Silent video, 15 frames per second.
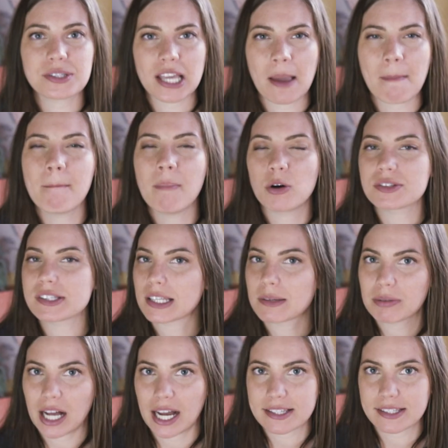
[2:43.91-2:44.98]
came mostly
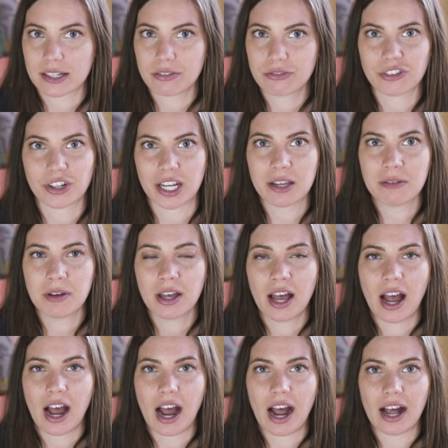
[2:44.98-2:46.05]
plastic free.
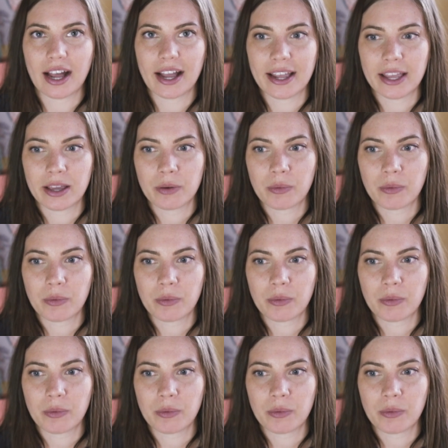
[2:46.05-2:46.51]
I